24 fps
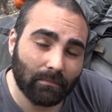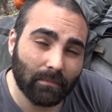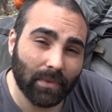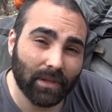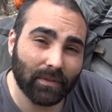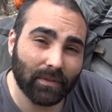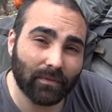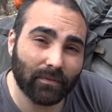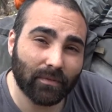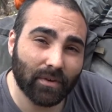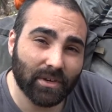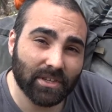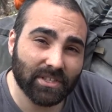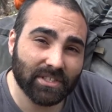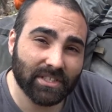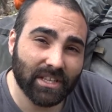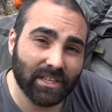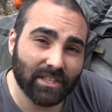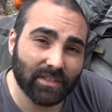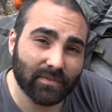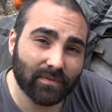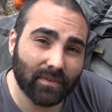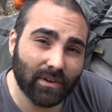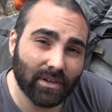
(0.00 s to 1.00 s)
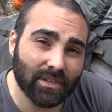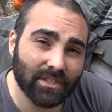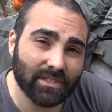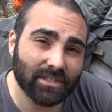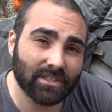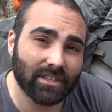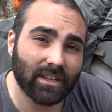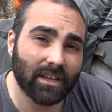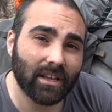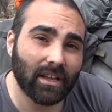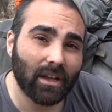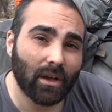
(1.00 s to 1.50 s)
But first things
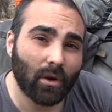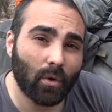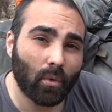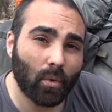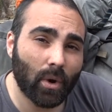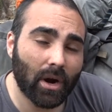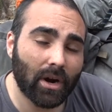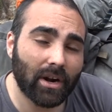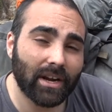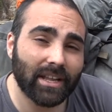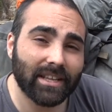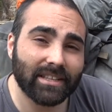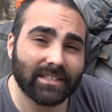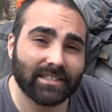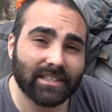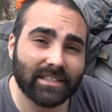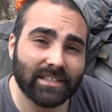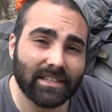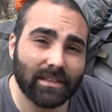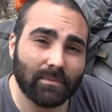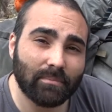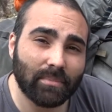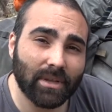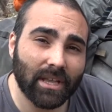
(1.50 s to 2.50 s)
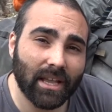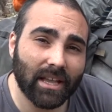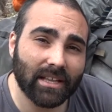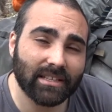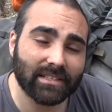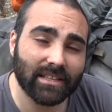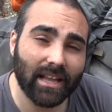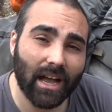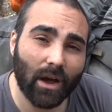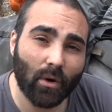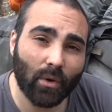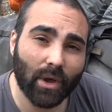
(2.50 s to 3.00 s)
first, where is the
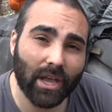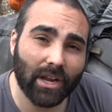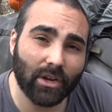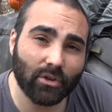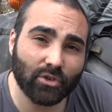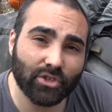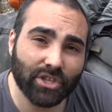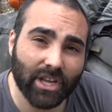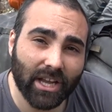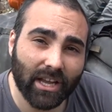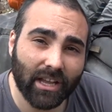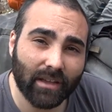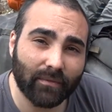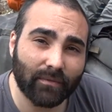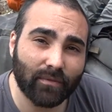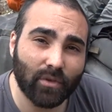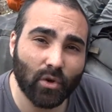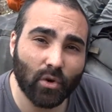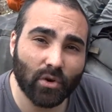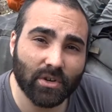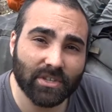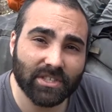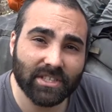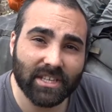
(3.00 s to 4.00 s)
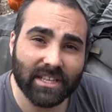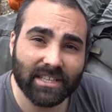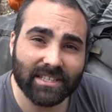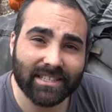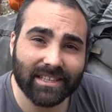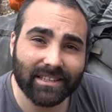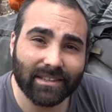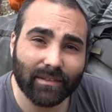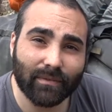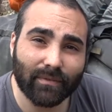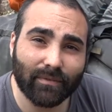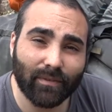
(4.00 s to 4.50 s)
TPS? How can you check if yours is
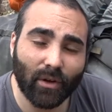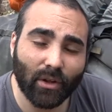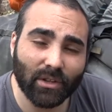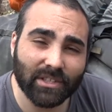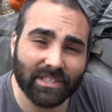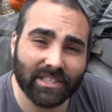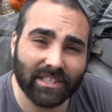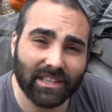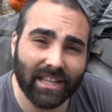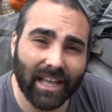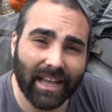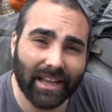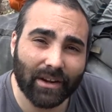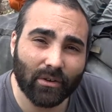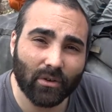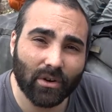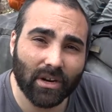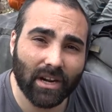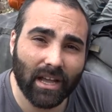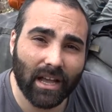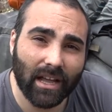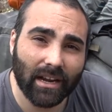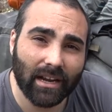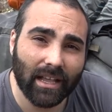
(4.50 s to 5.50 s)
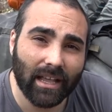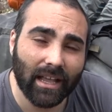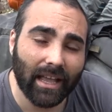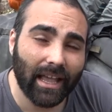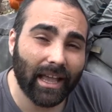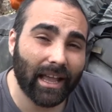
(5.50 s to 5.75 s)
in the faulty line or not?